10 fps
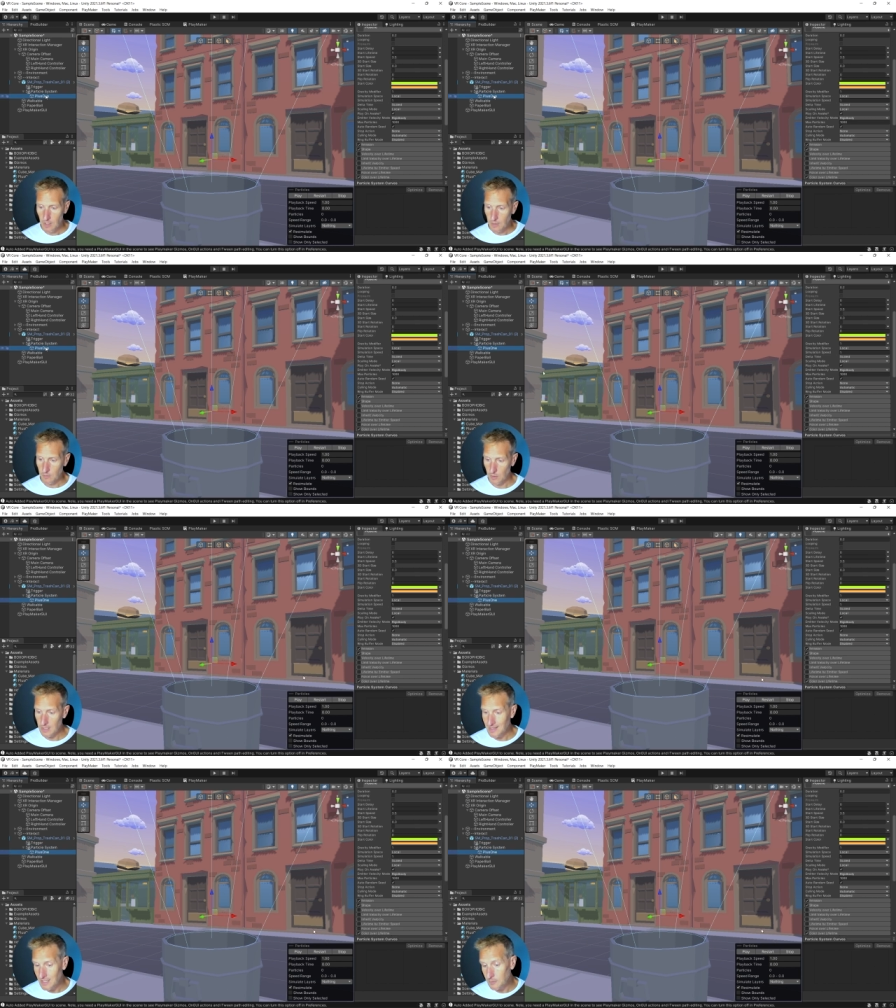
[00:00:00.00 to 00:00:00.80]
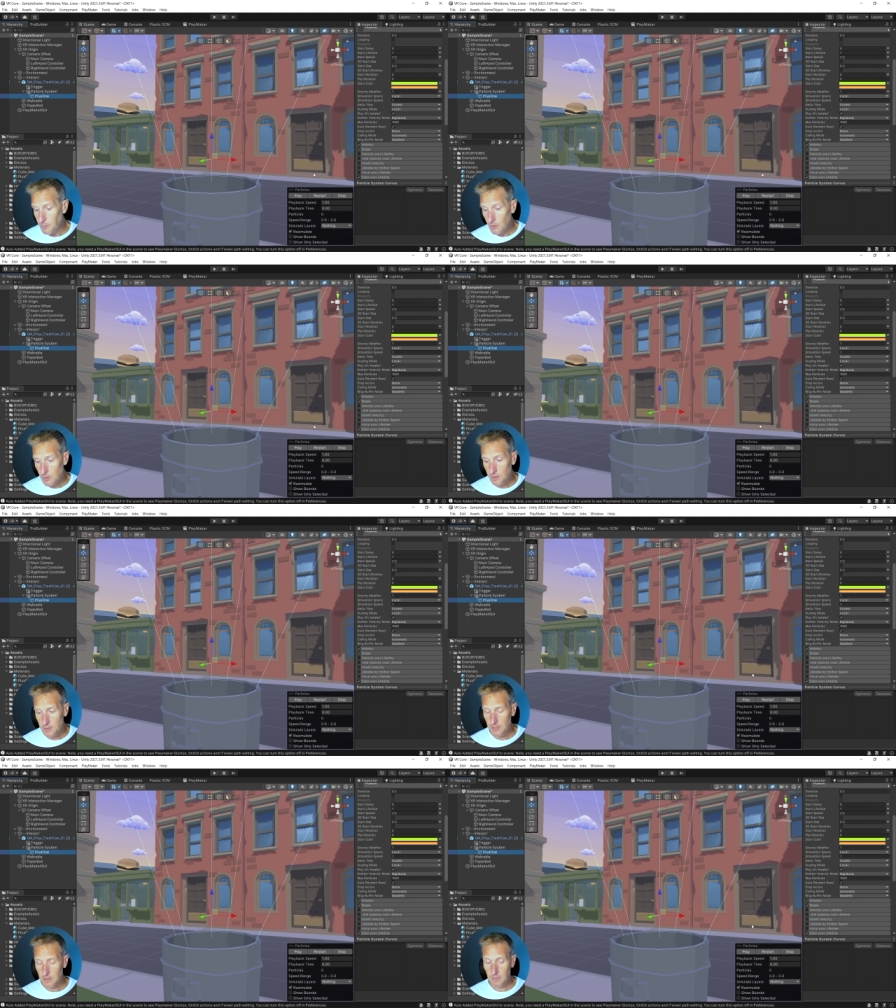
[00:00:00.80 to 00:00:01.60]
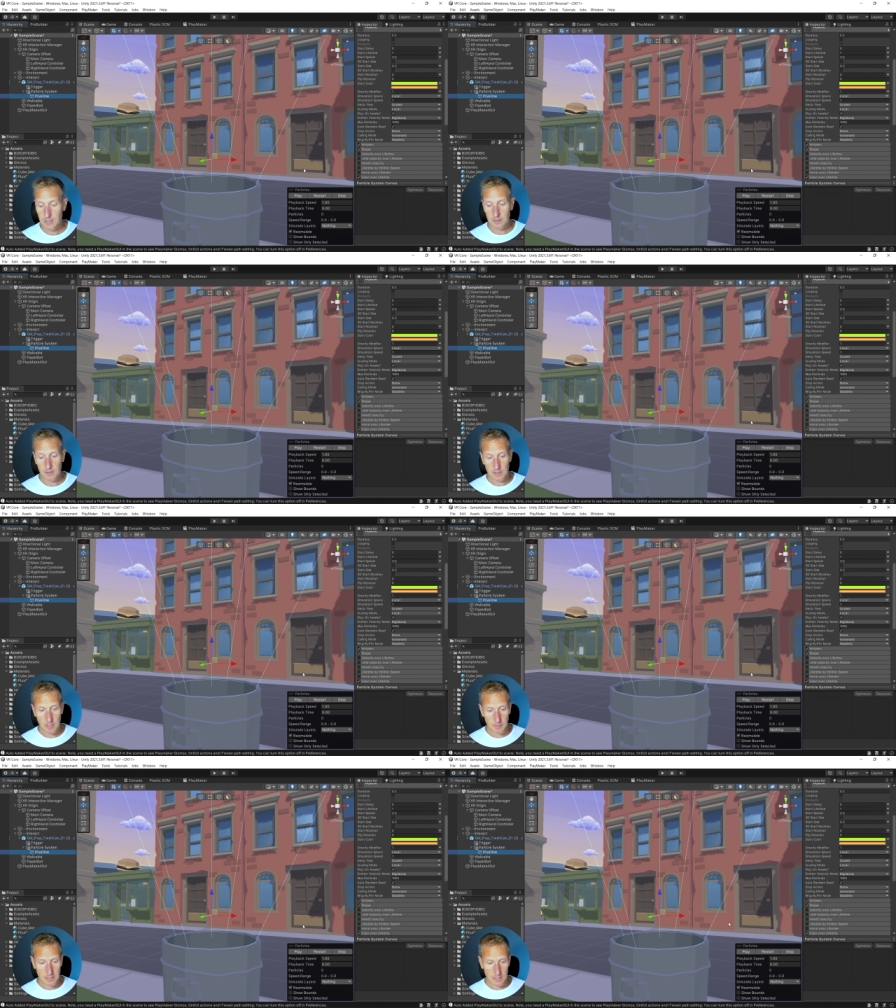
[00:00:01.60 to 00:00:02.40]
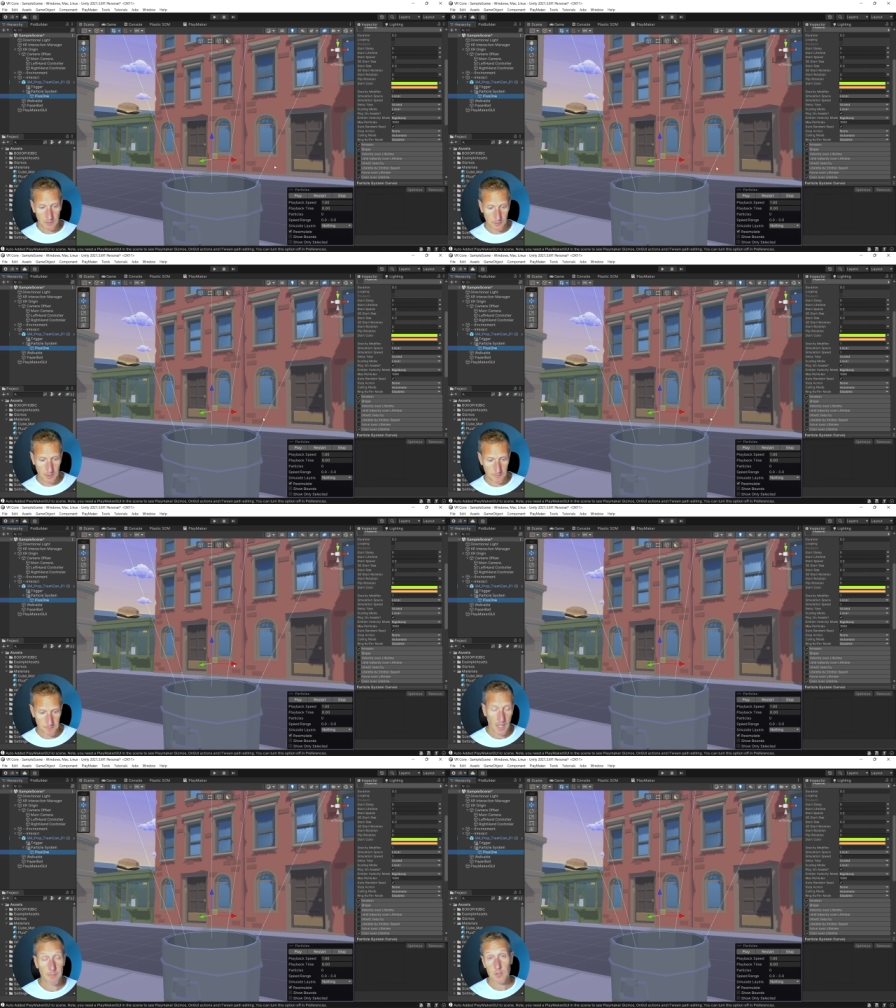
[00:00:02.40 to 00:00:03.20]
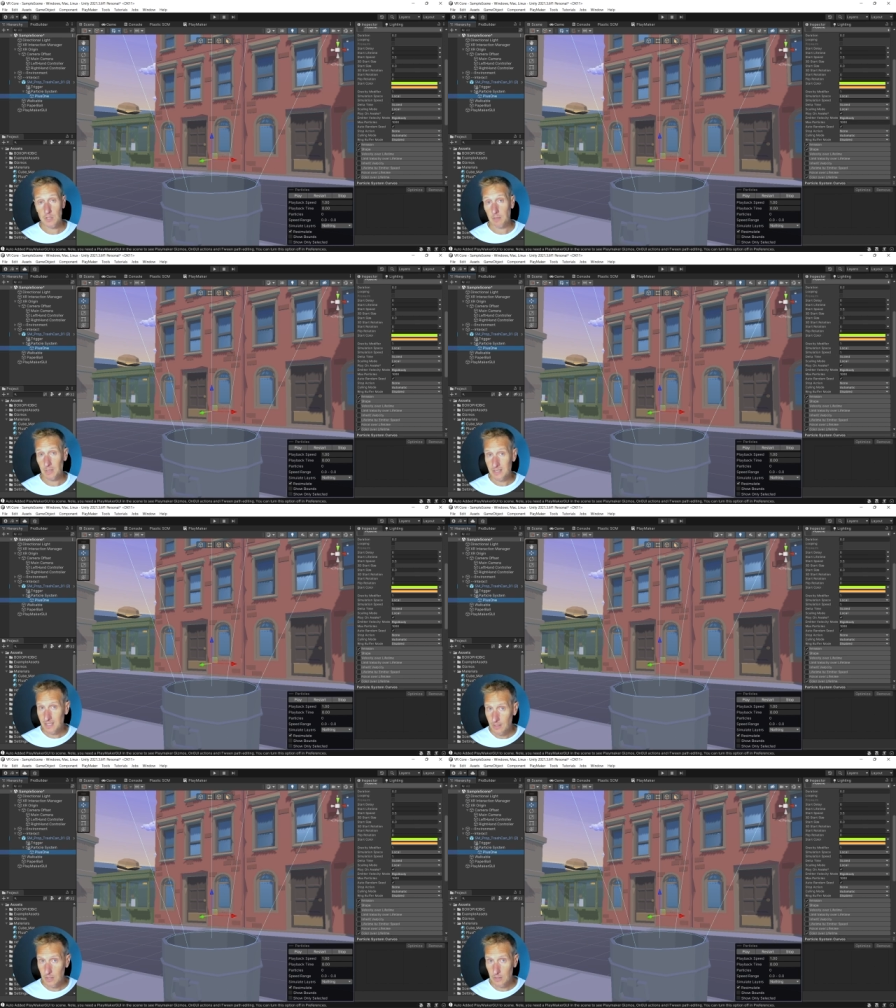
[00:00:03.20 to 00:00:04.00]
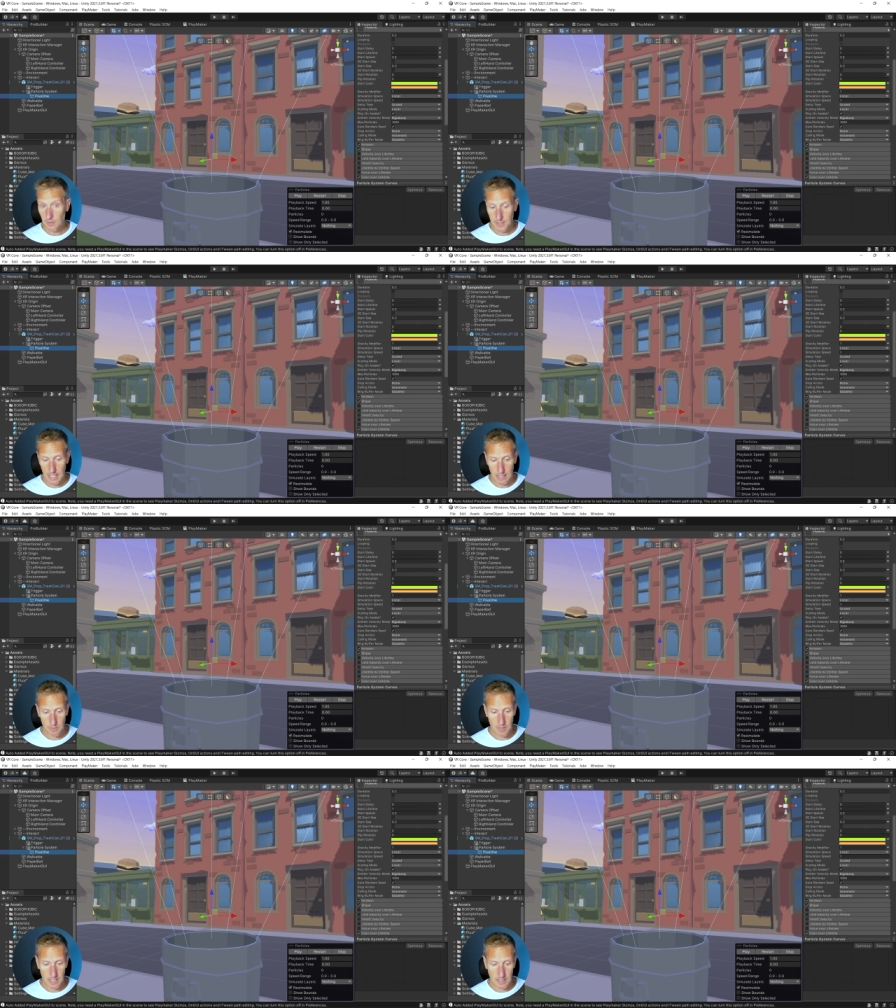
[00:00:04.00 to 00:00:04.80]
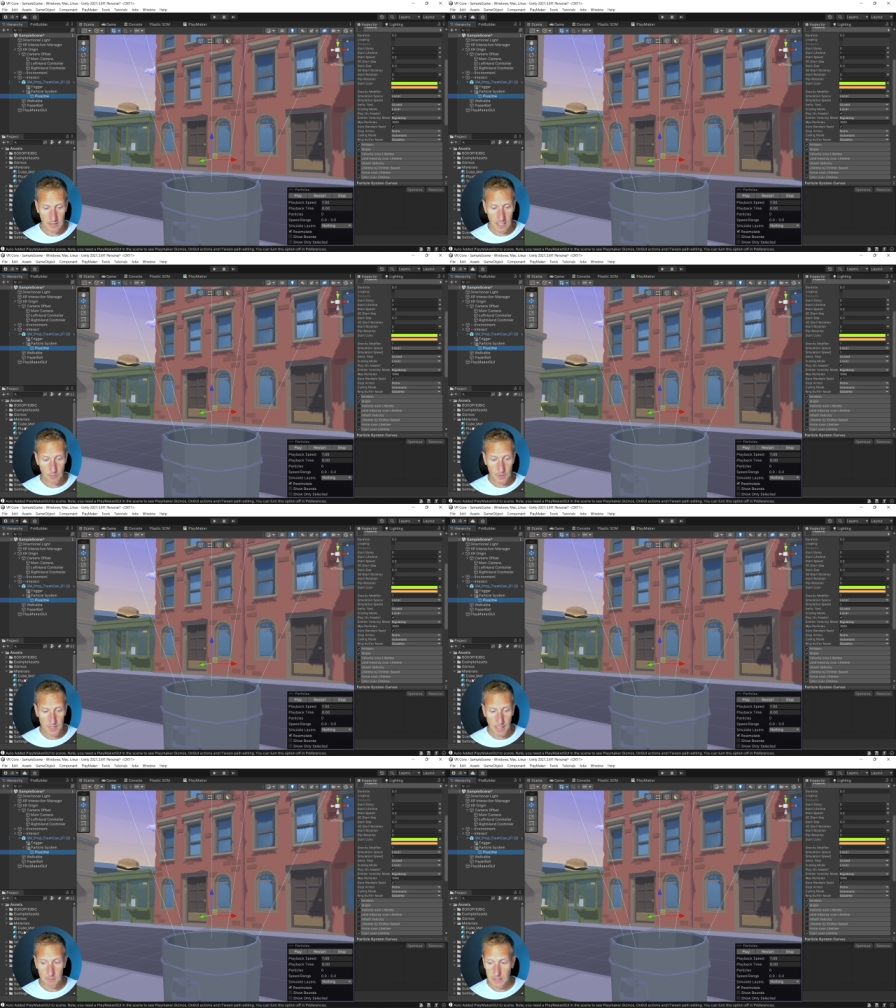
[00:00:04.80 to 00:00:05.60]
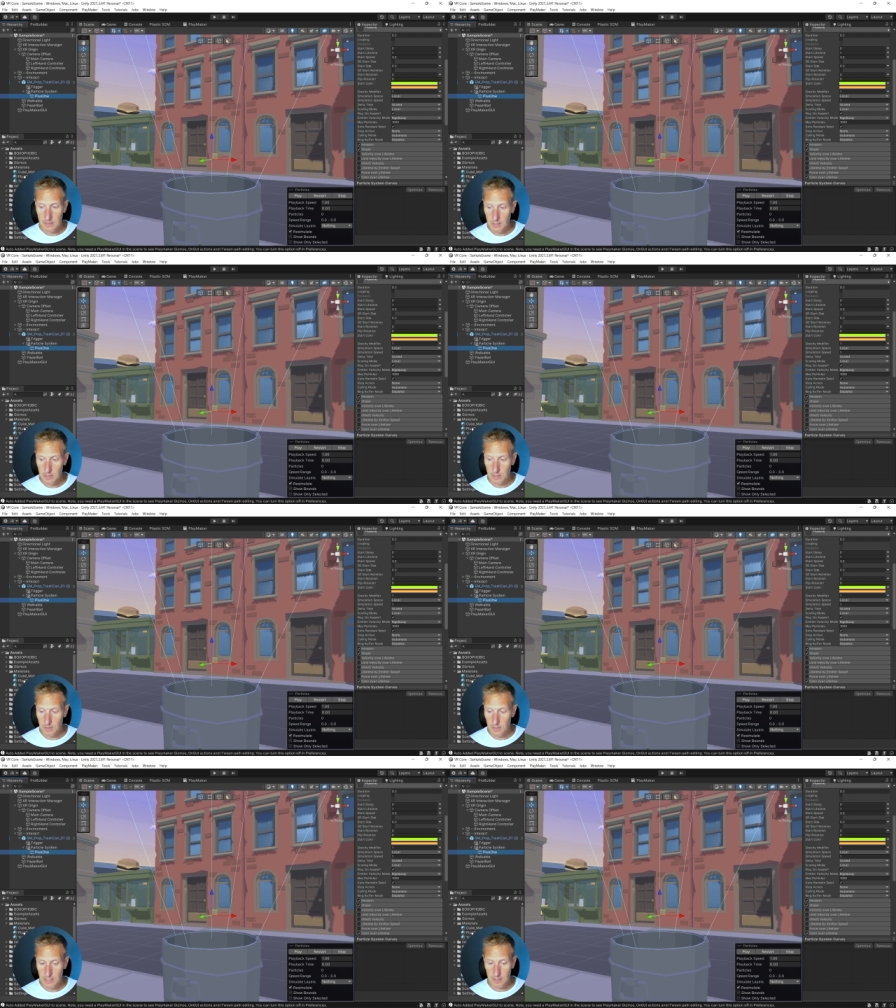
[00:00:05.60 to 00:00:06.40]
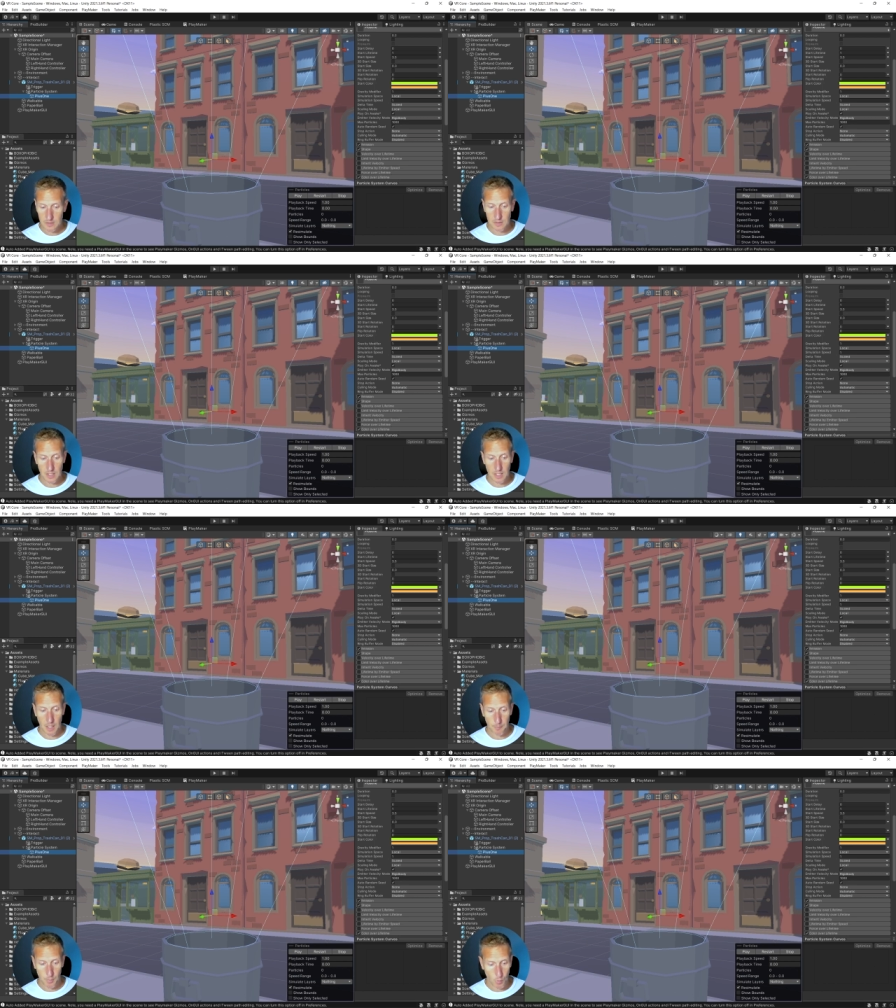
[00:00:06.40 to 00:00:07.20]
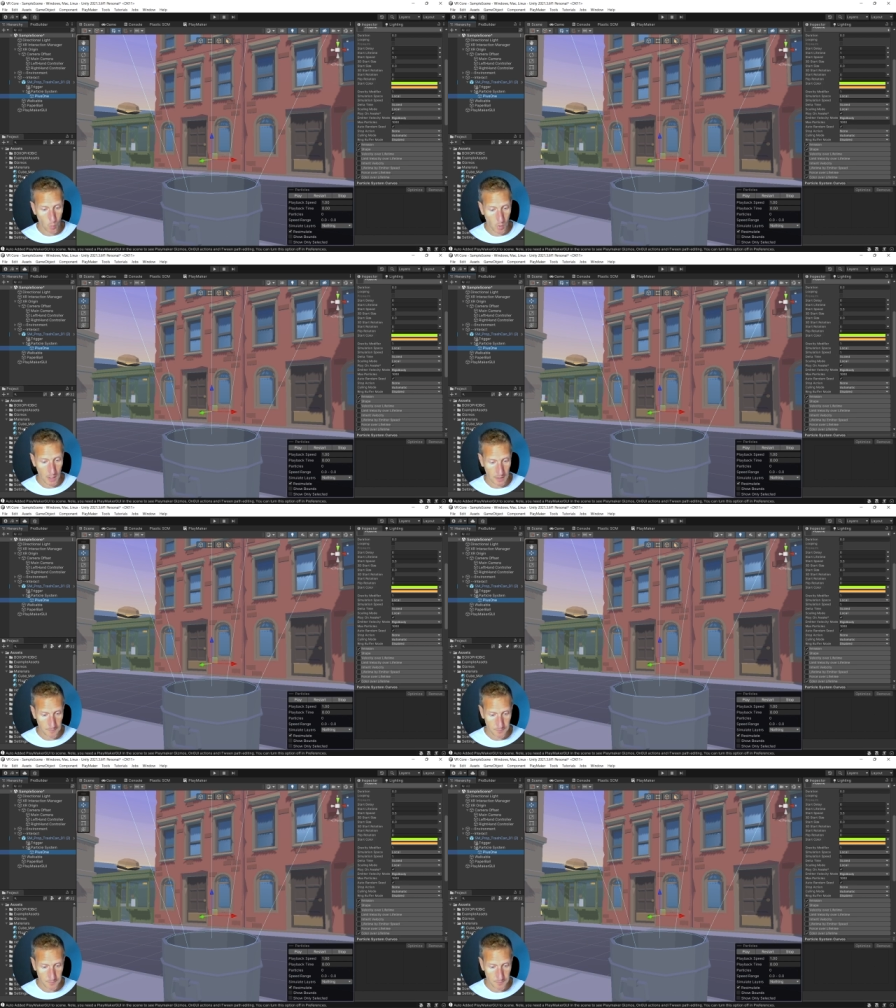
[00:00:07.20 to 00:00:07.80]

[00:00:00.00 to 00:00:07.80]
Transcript: So in this particle system, it's a little bit different. I'm using a material that I created, and with that material, it's the number one.